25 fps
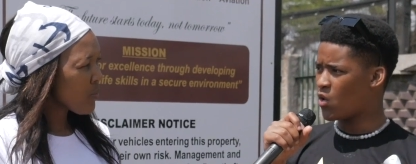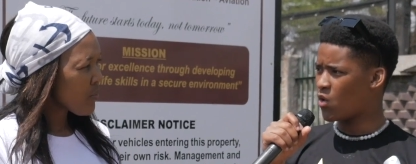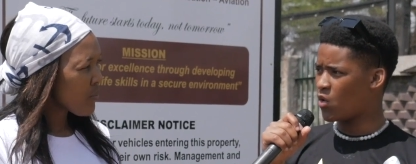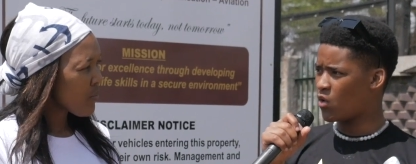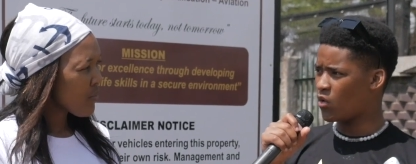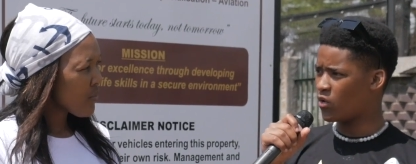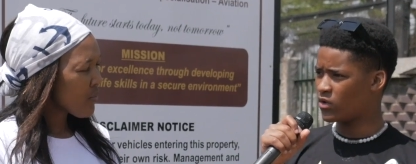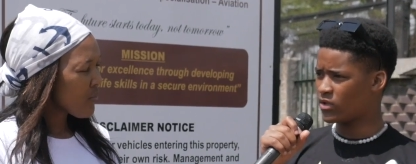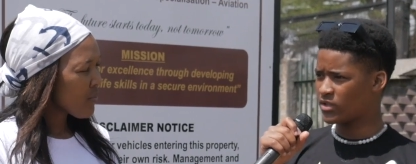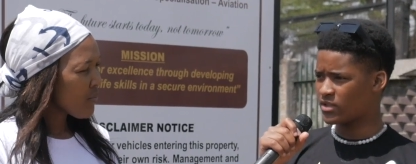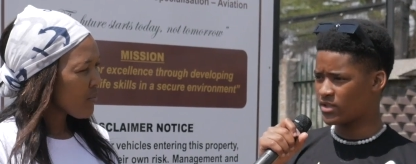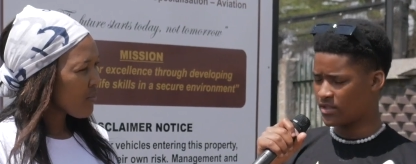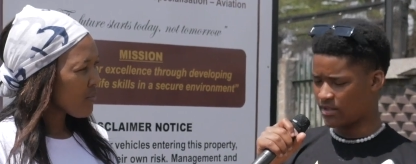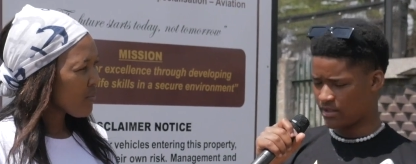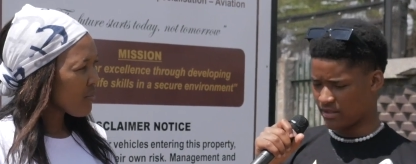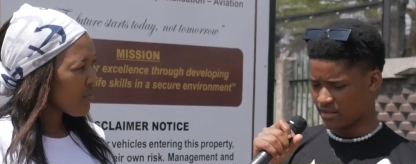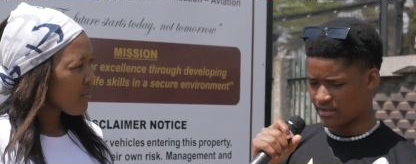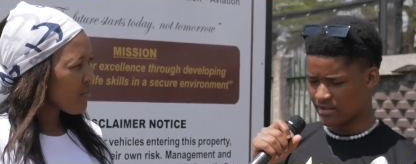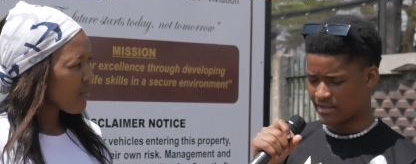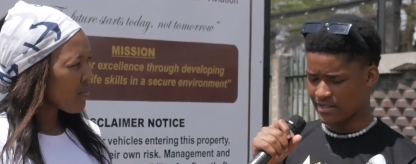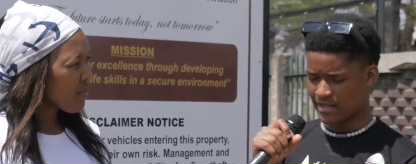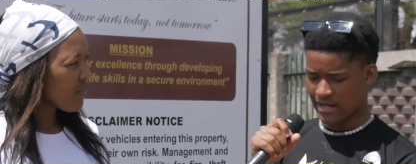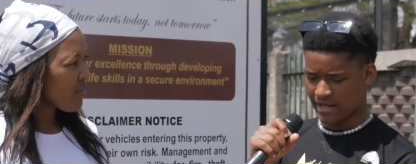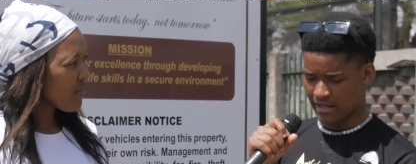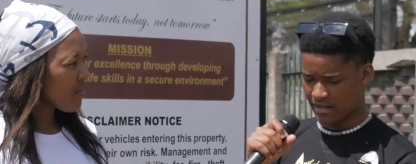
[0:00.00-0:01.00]
Speaker 1: or
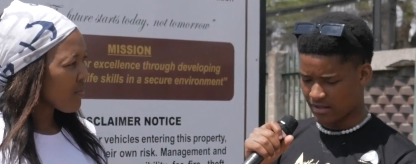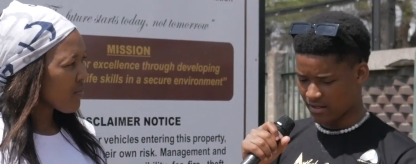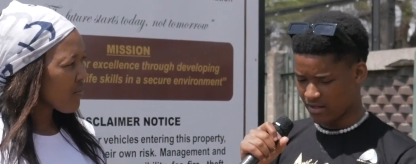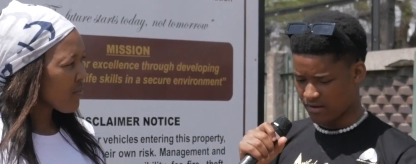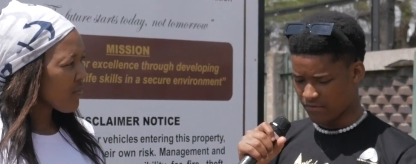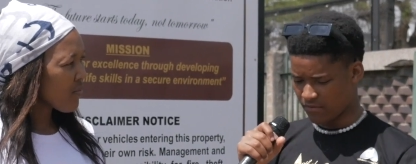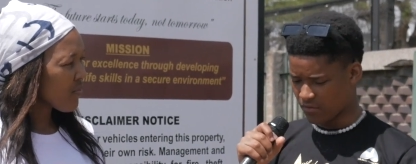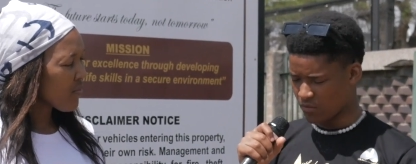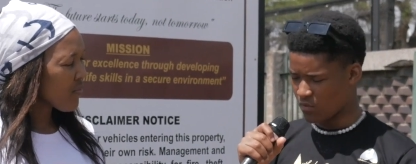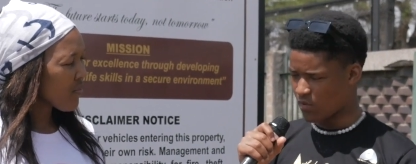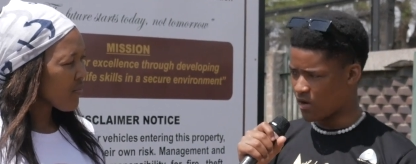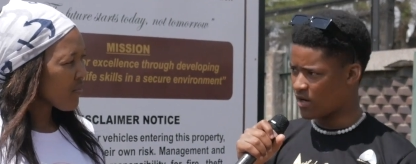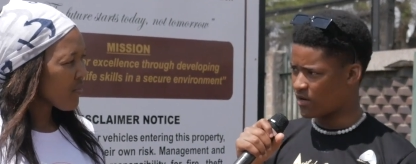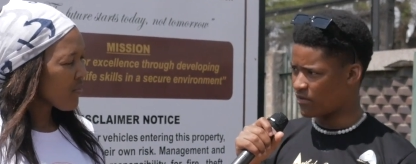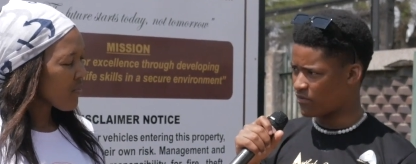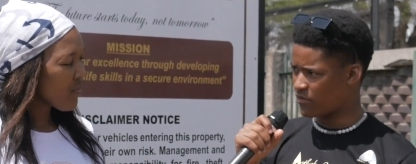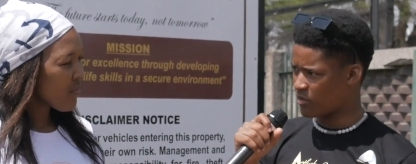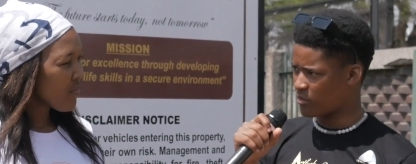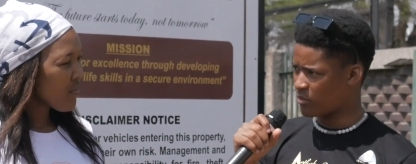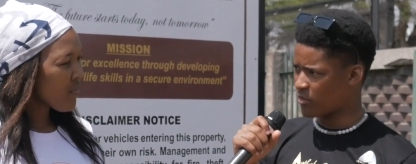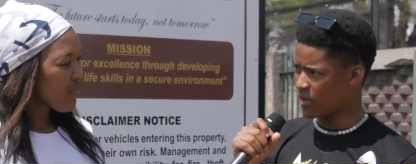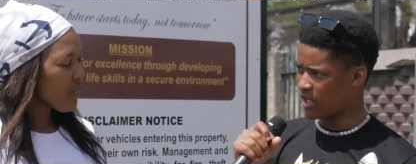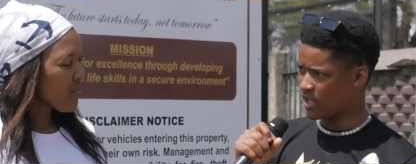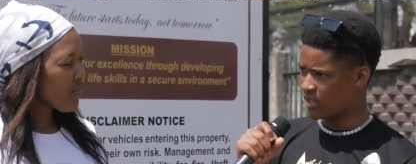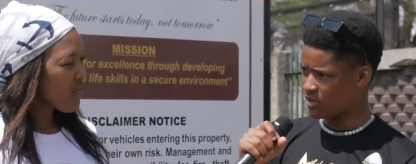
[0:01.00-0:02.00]
it's like everyone
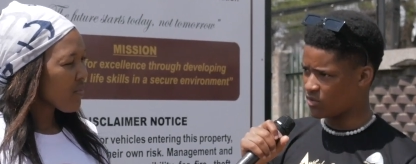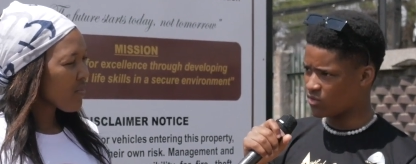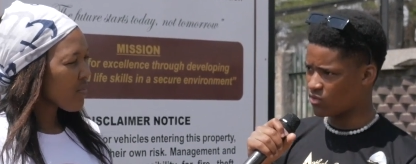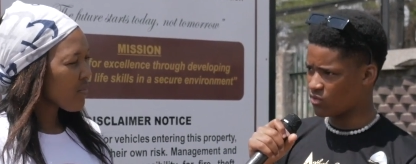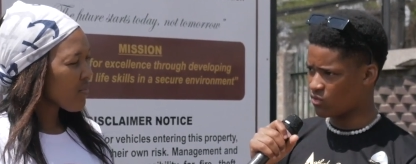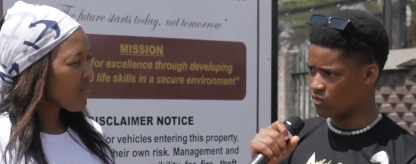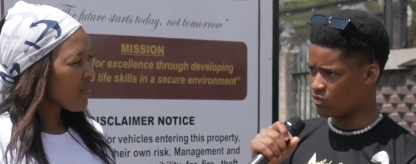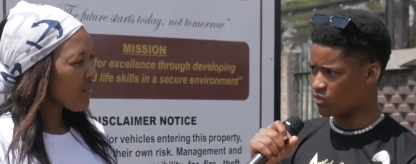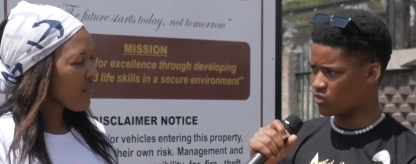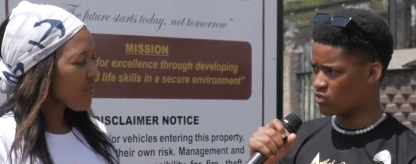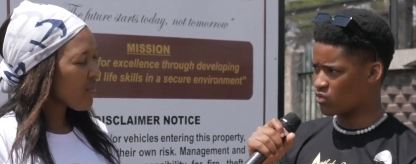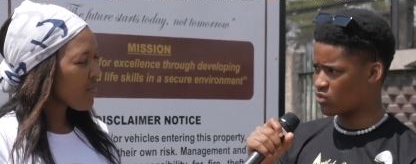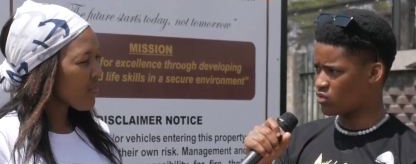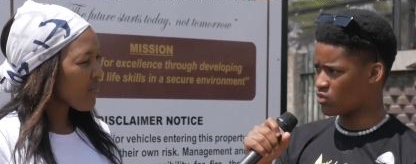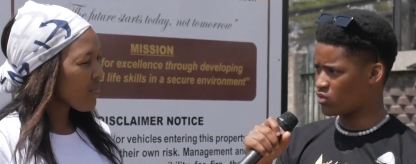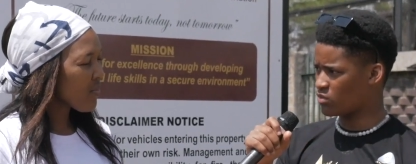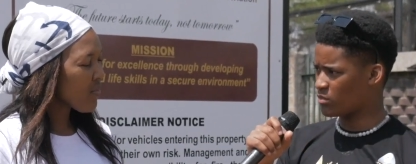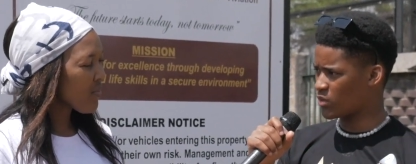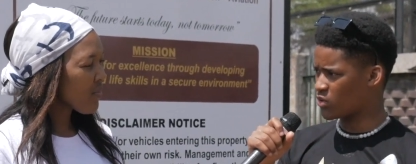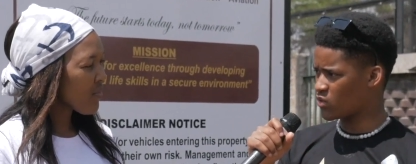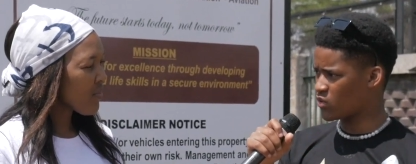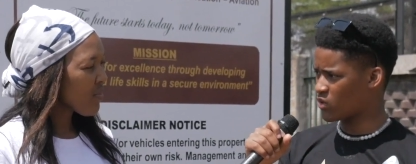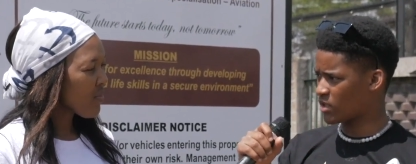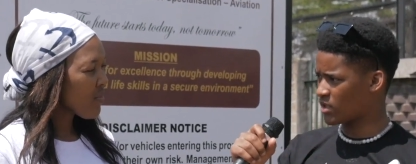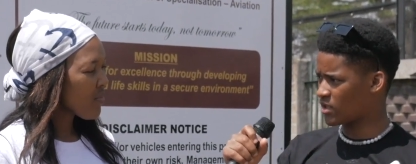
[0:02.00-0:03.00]
from 8 to, to, to
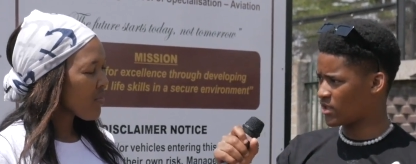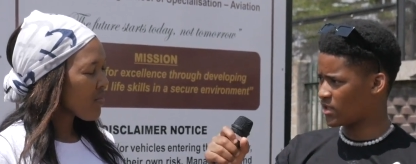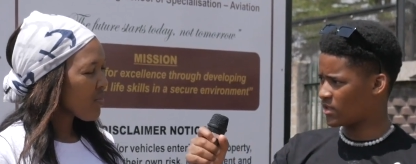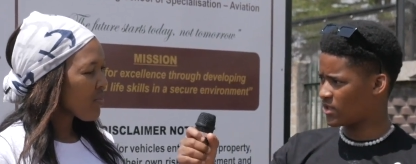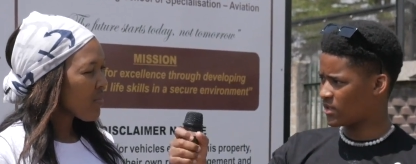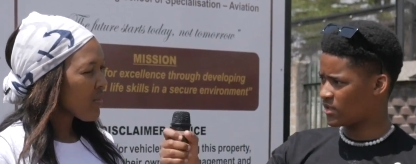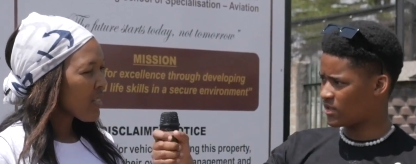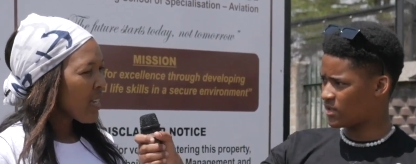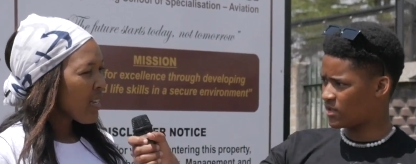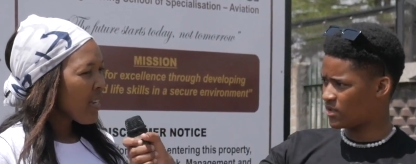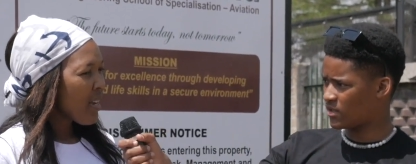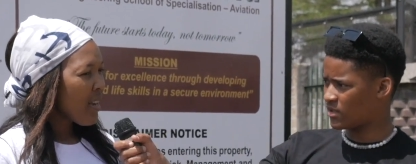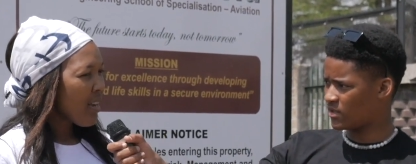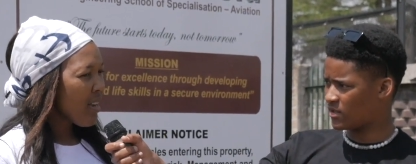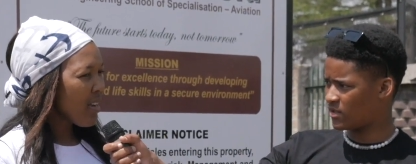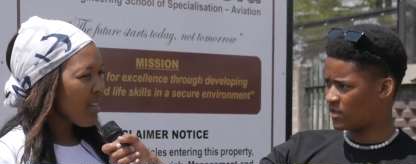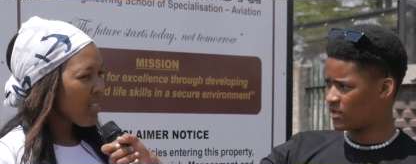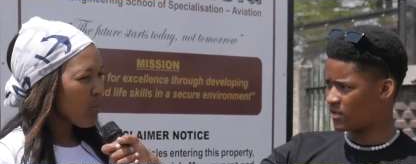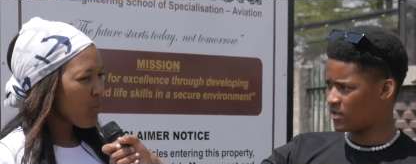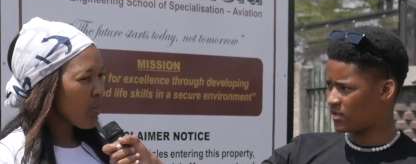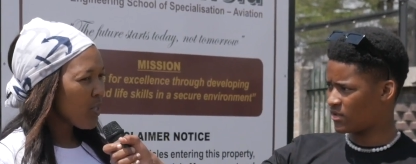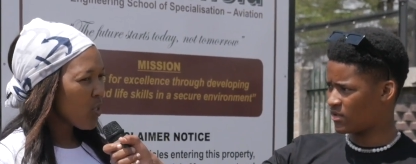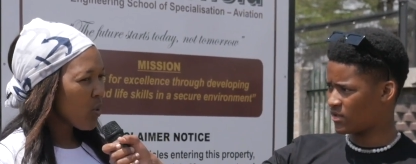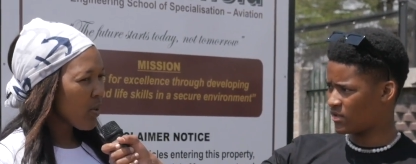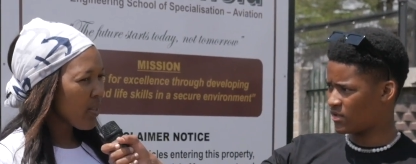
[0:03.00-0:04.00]
matric?
Speaker 2: As
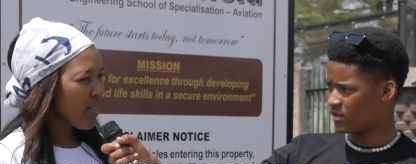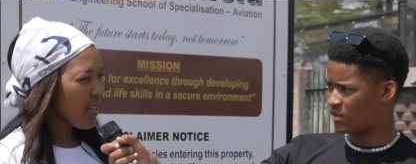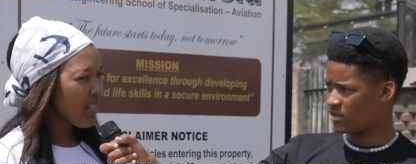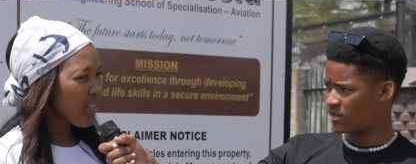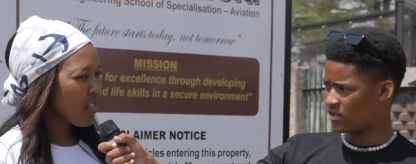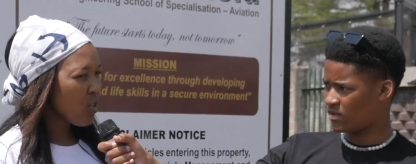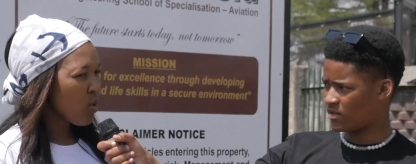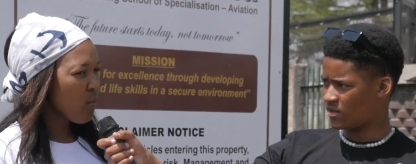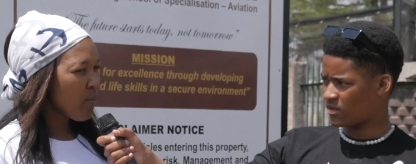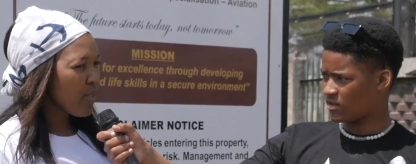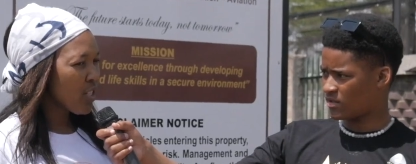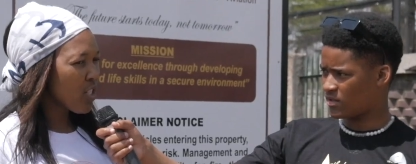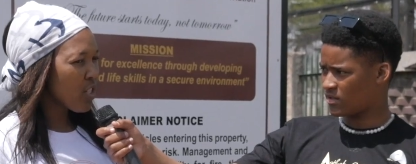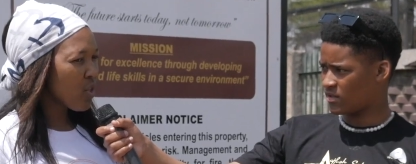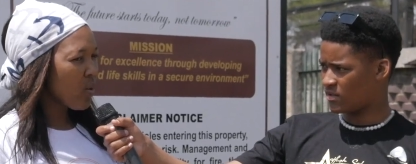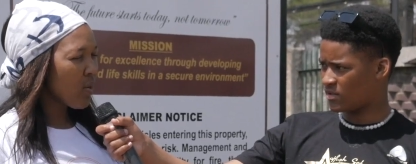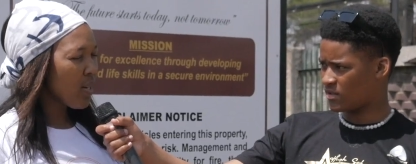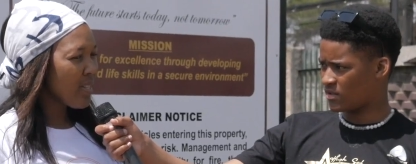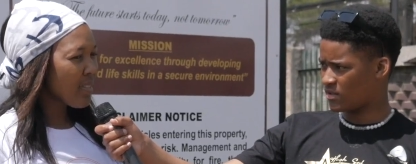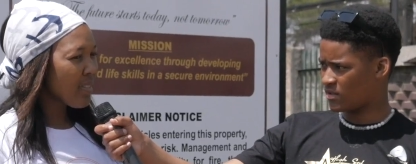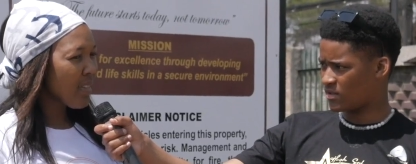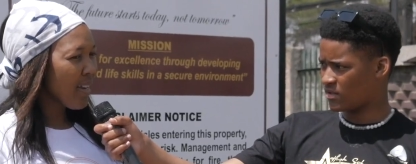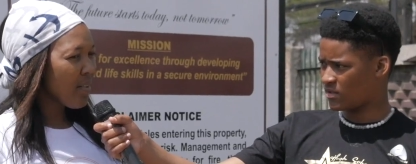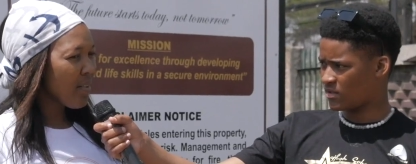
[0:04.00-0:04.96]
we know that, you know, matriculants